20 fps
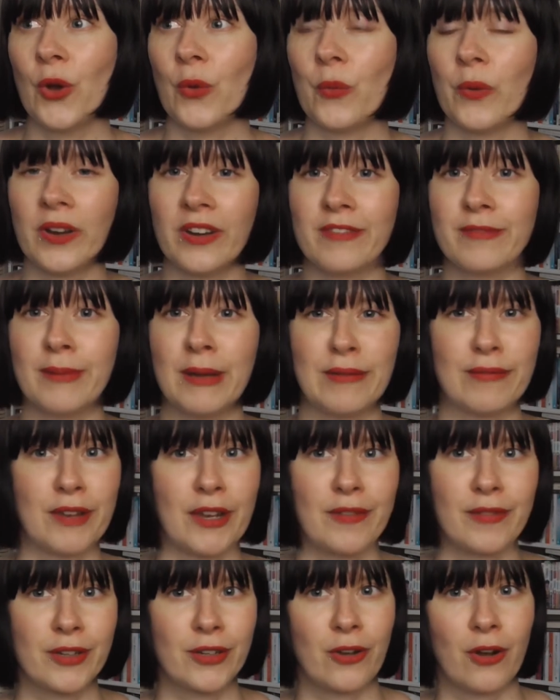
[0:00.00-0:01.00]
one of my
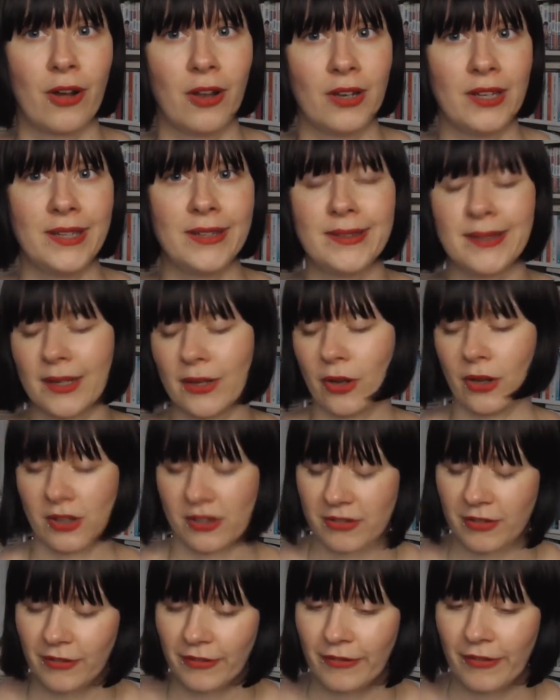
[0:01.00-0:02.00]
favorite colleagues and
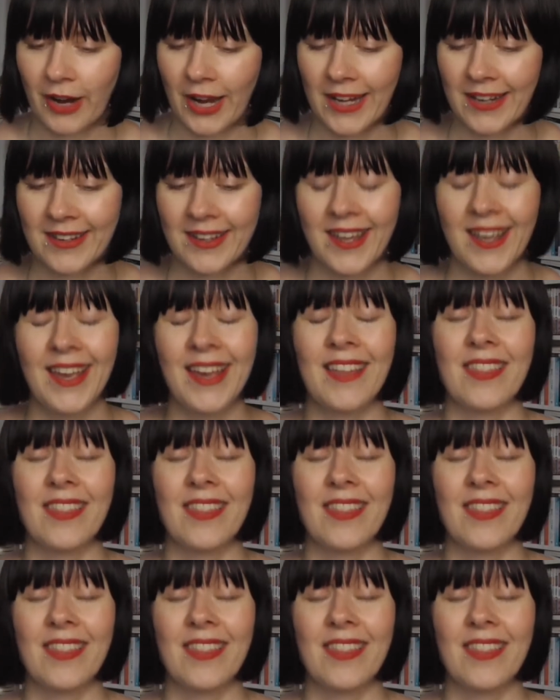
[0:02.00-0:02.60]
also a friend,